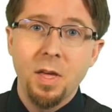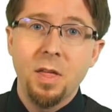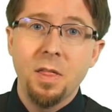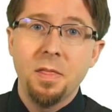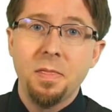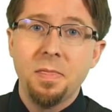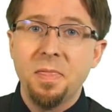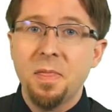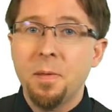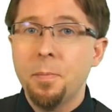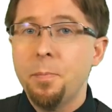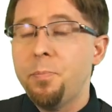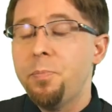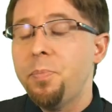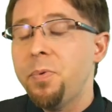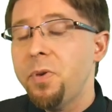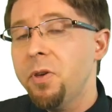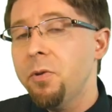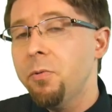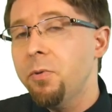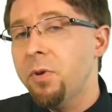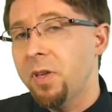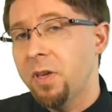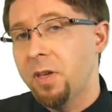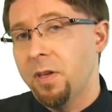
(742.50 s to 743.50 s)
The
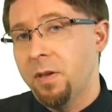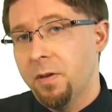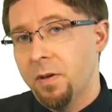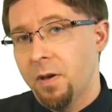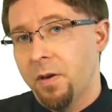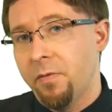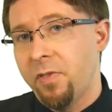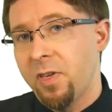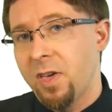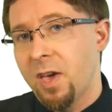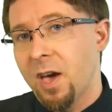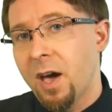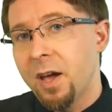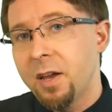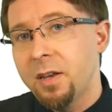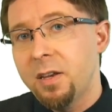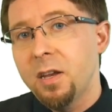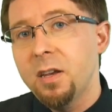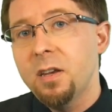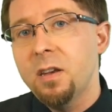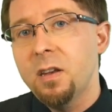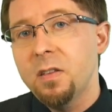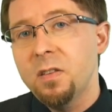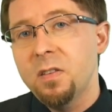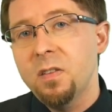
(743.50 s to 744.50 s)
beauty of the
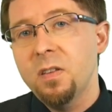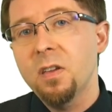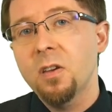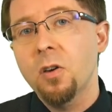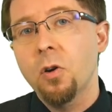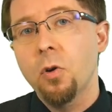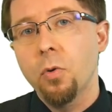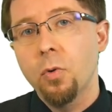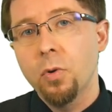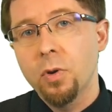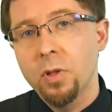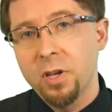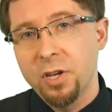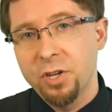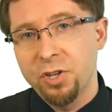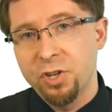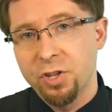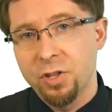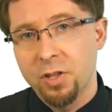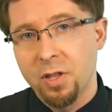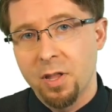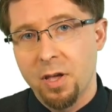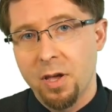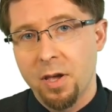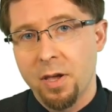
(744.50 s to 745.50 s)
ITTC
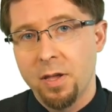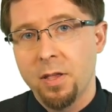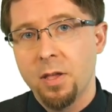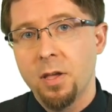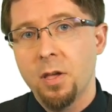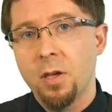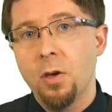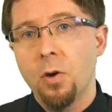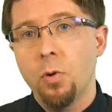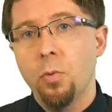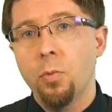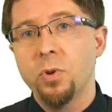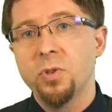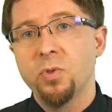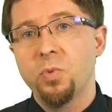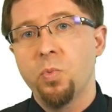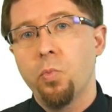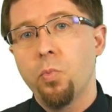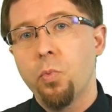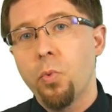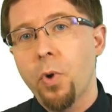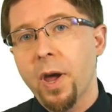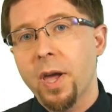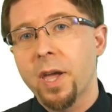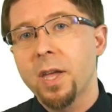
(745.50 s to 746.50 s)
correlation line was
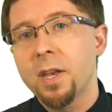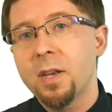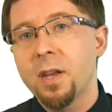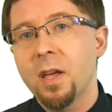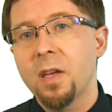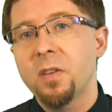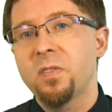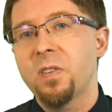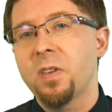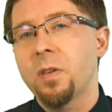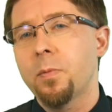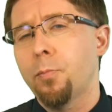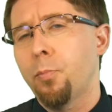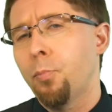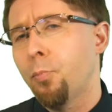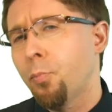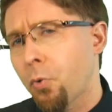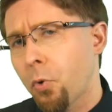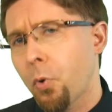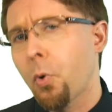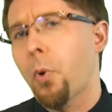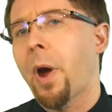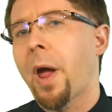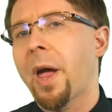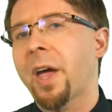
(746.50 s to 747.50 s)
recognizing
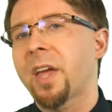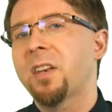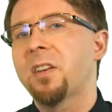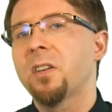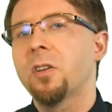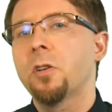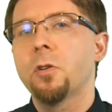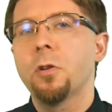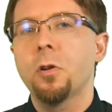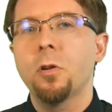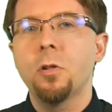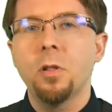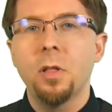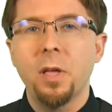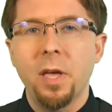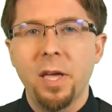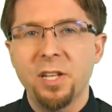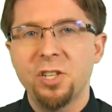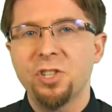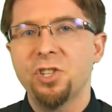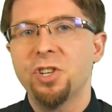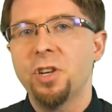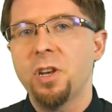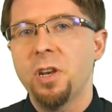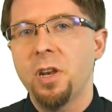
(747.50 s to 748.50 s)
practical
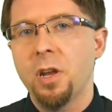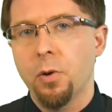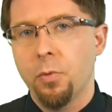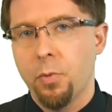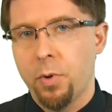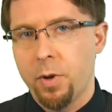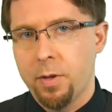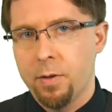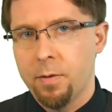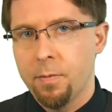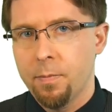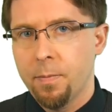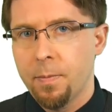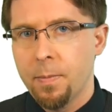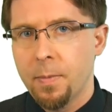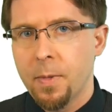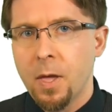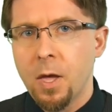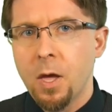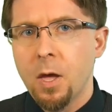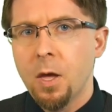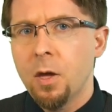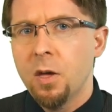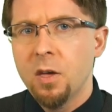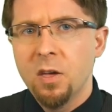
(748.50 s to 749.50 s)
engineering.
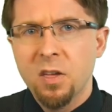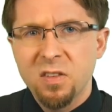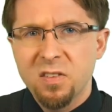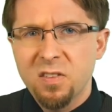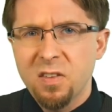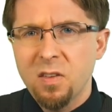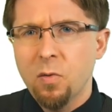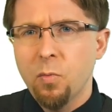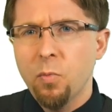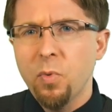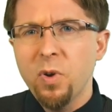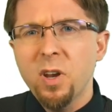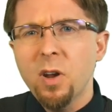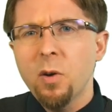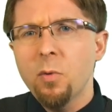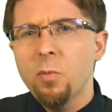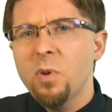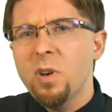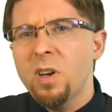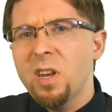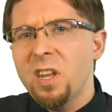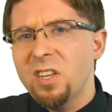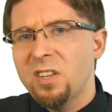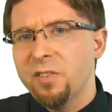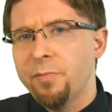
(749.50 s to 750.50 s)
See, we don't
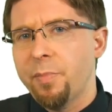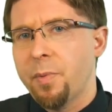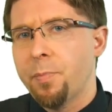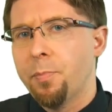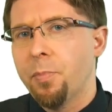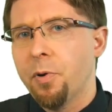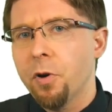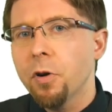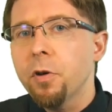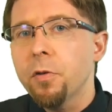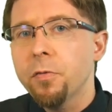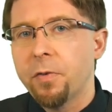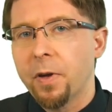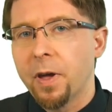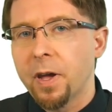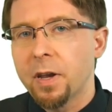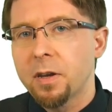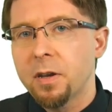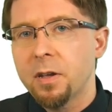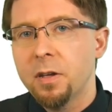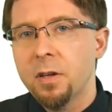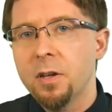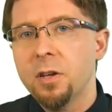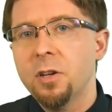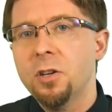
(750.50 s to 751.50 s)
need to be perfect,
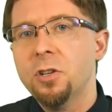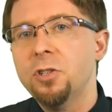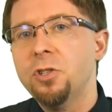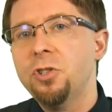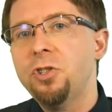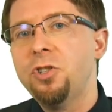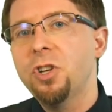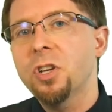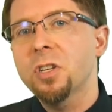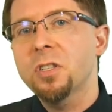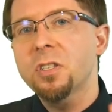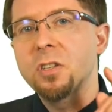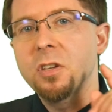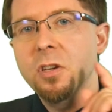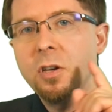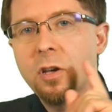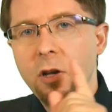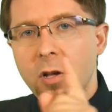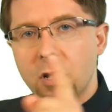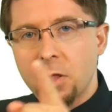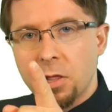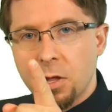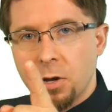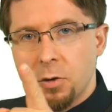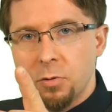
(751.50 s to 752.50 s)
just
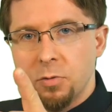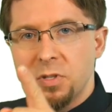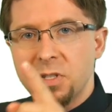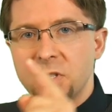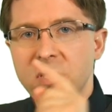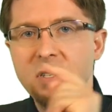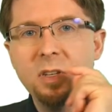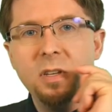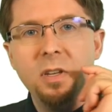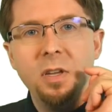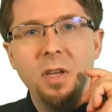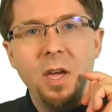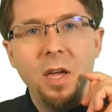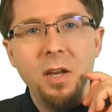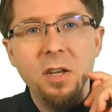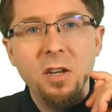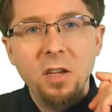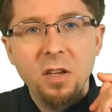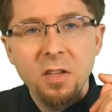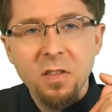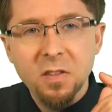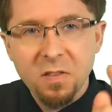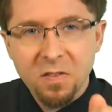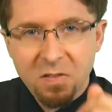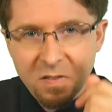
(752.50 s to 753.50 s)
close and
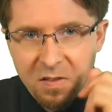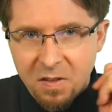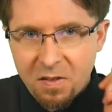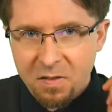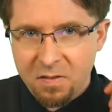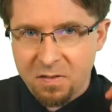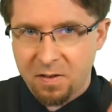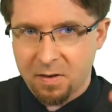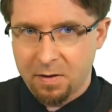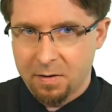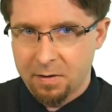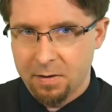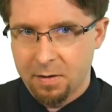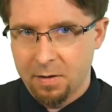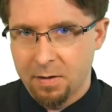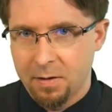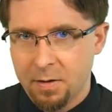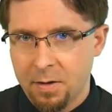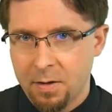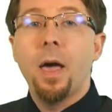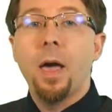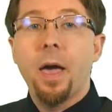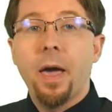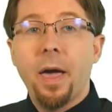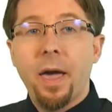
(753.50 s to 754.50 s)
consistent.
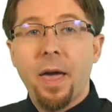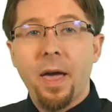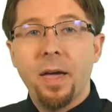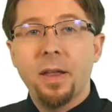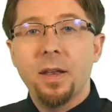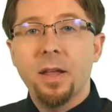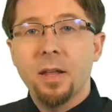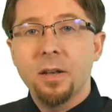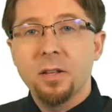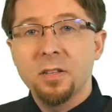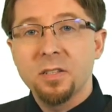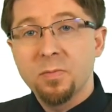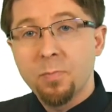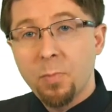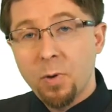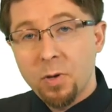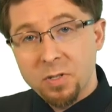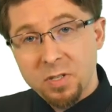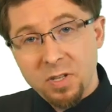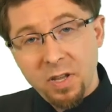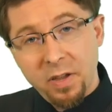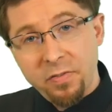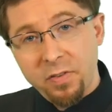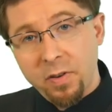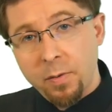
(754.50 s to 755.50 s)
Add on a small
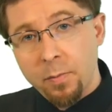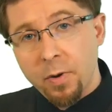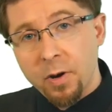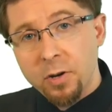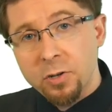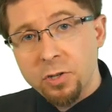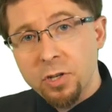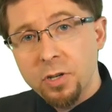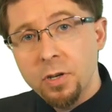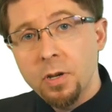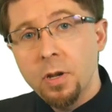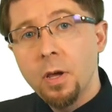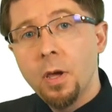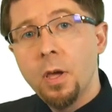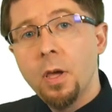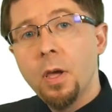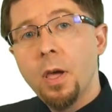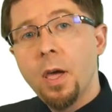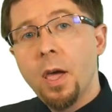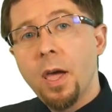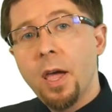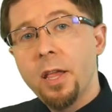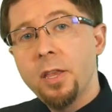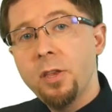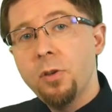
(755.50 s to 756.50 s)
safety margin,
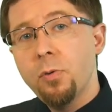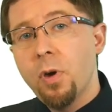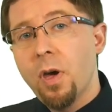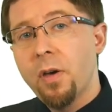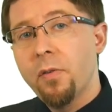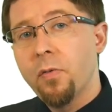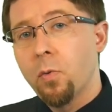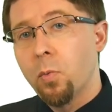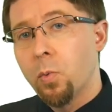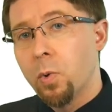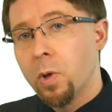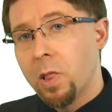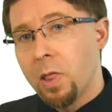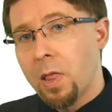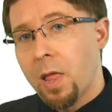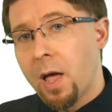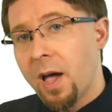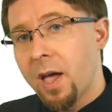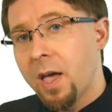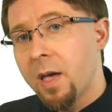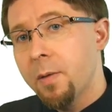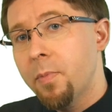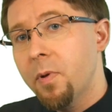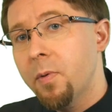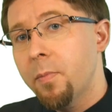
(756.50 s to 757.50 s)
and you have a
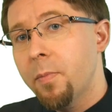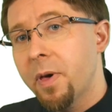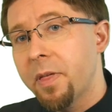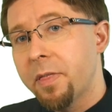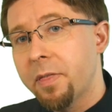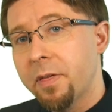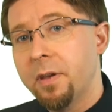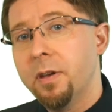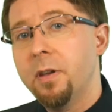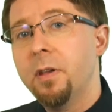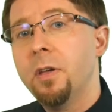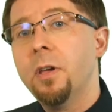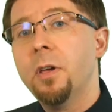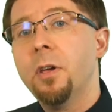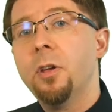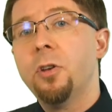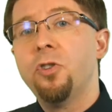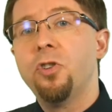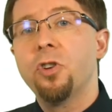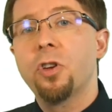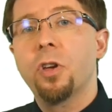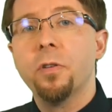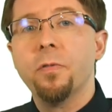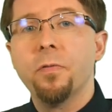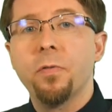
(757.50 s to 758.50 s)
reliable method
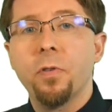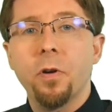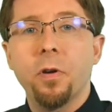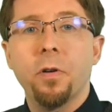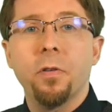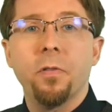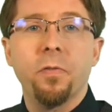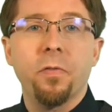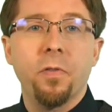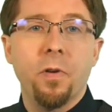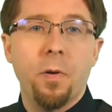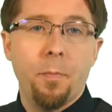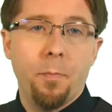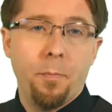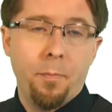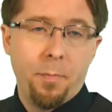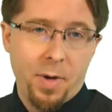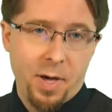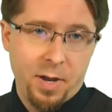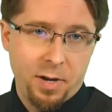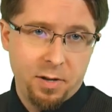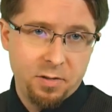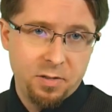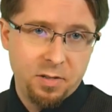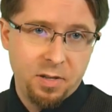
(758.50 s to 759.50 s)
to convert from
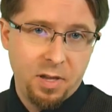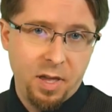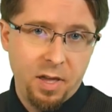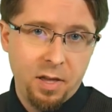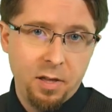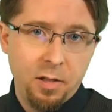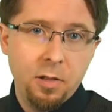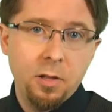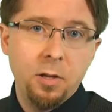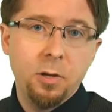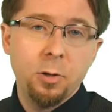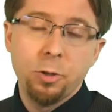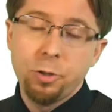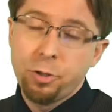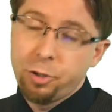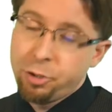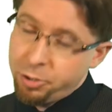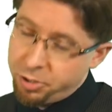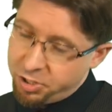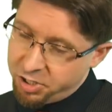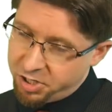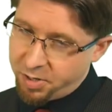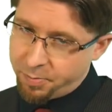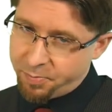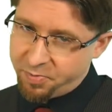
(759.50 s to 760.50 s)
model scale to
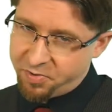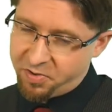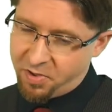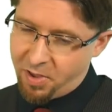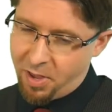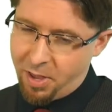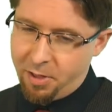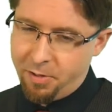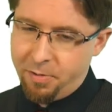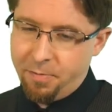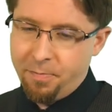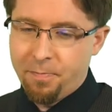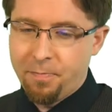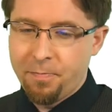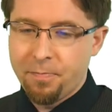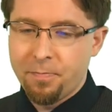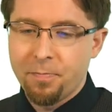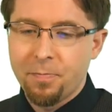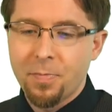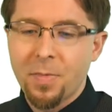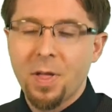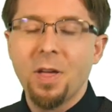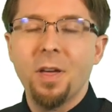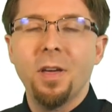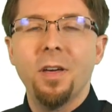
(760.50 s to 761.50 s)
ship scale.
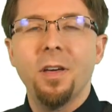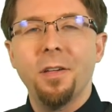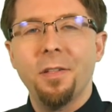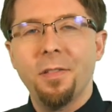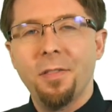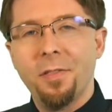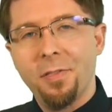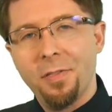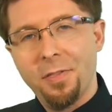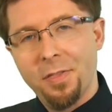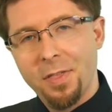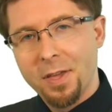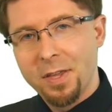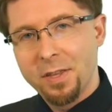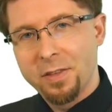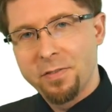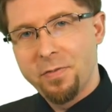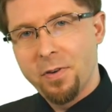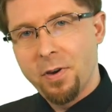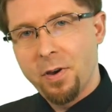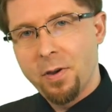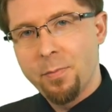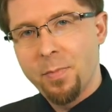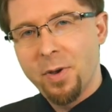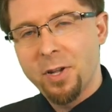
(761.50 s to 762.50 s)
Thanks
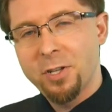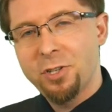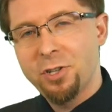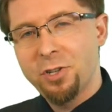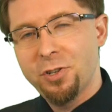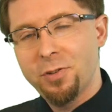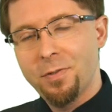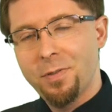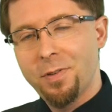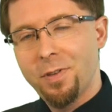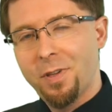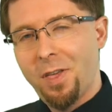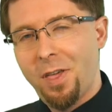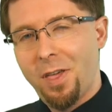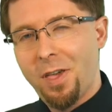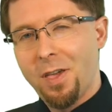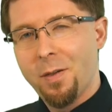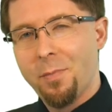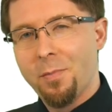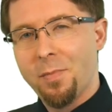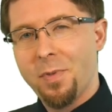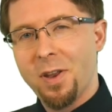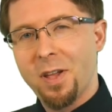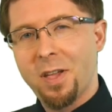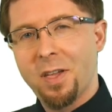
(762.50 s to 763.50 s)
very much. I
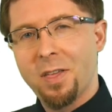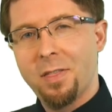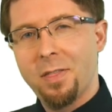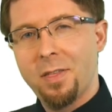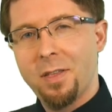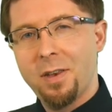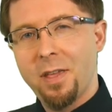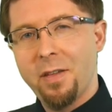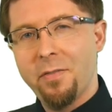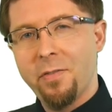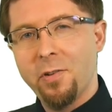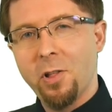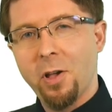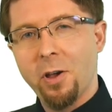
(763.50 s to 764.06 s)
am Nick, the Naval